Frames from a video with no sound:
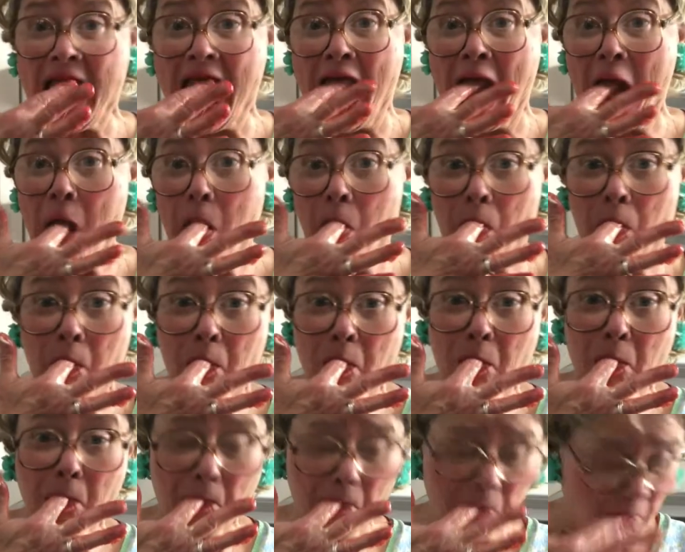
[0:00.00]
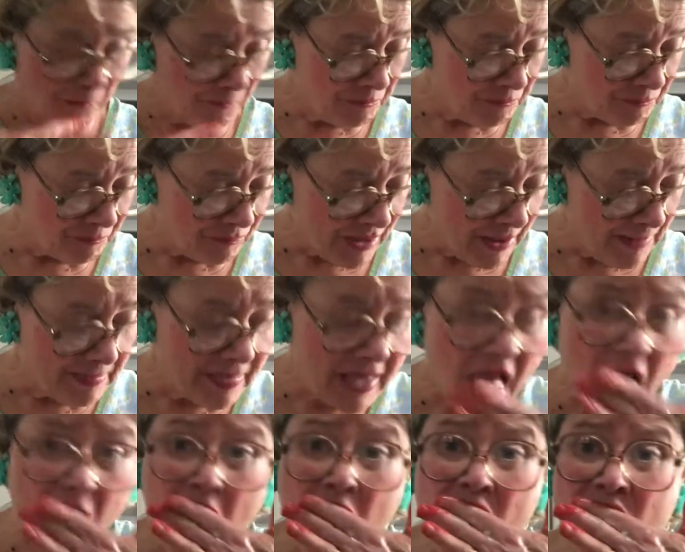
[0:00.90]

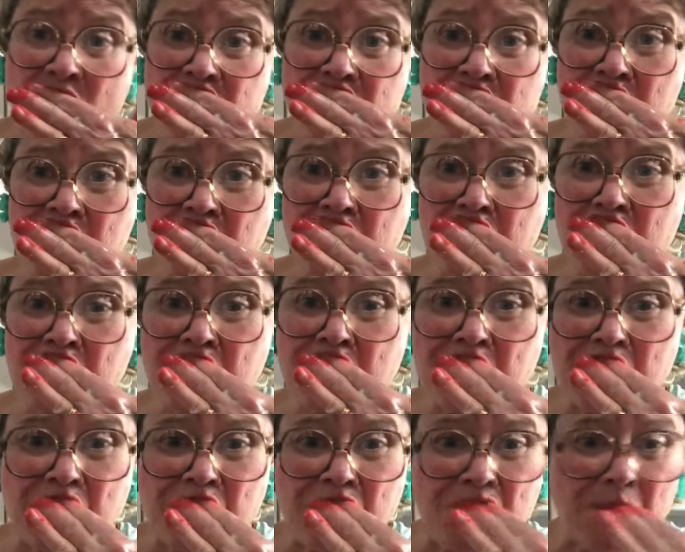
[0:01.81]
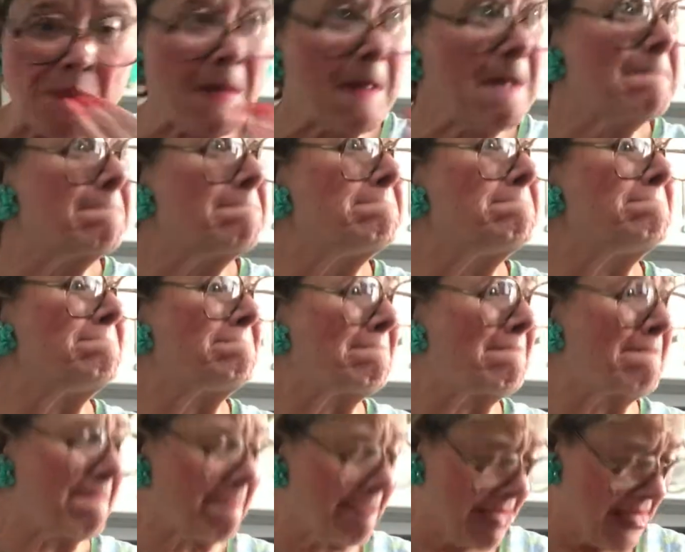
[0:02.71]

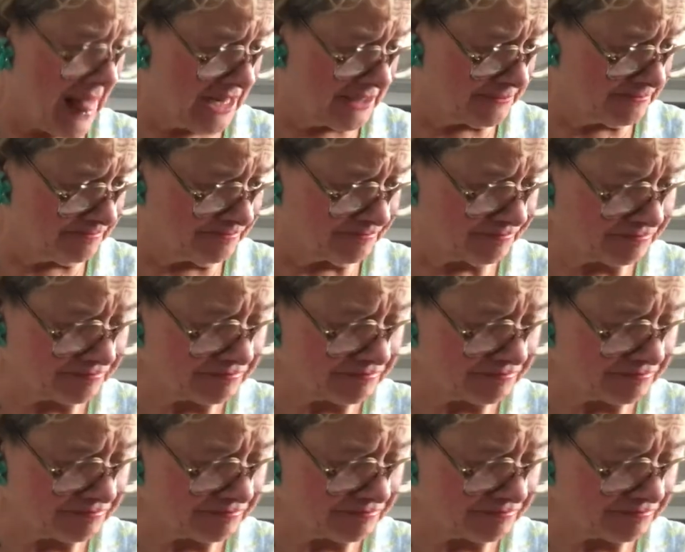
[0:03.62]
(no one is talking)